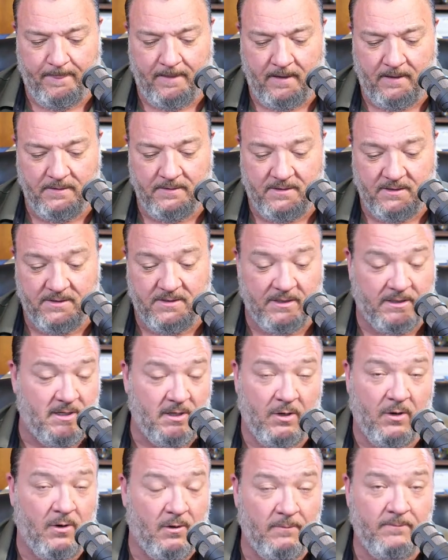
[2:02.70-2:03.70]

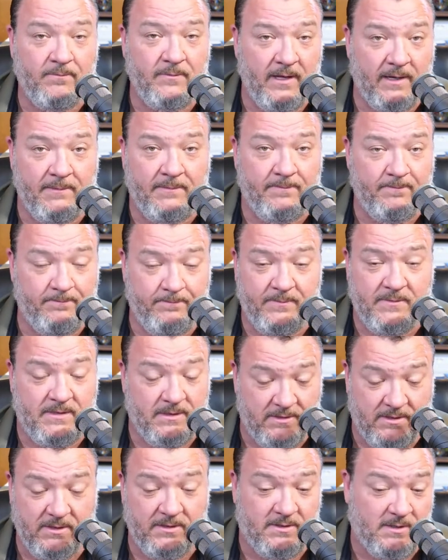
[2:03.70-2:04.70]
secure,
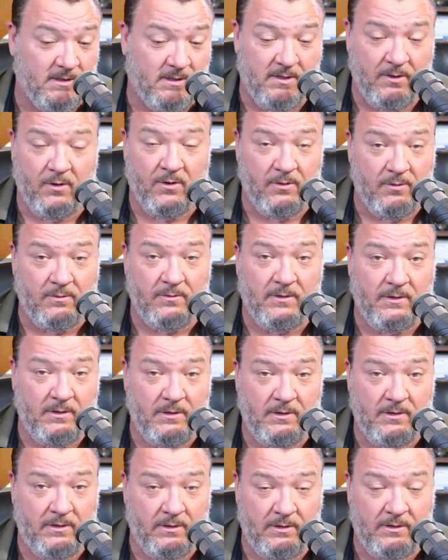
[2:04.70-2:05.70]
to secure
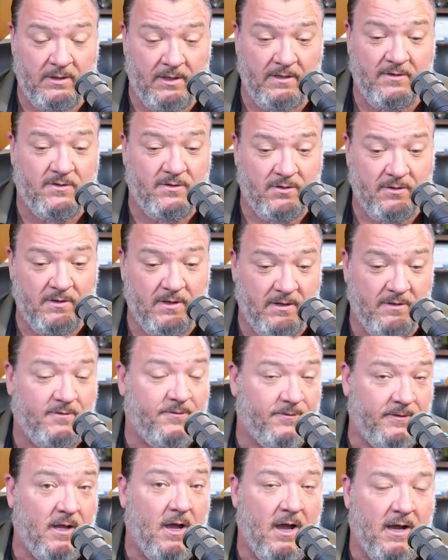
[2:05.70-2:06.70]
his
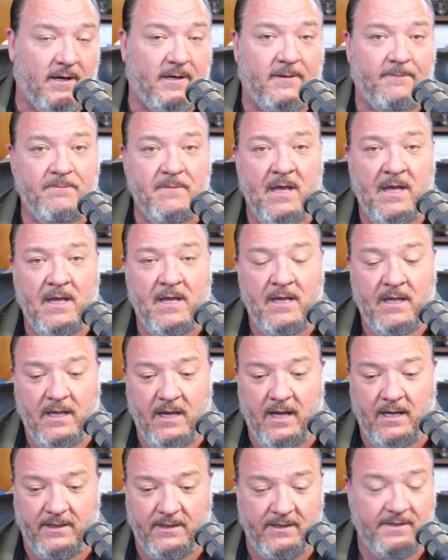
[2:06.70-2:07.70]
flock,
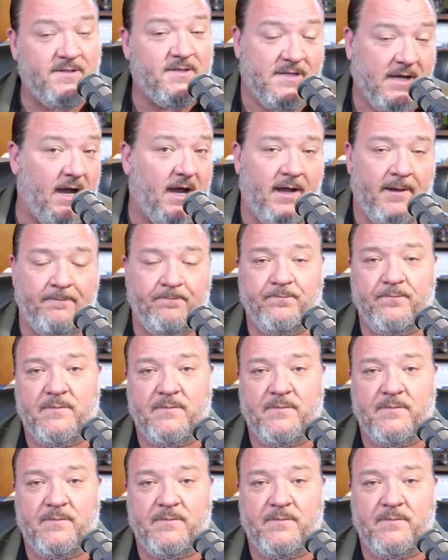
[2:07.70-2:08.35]
and it's time.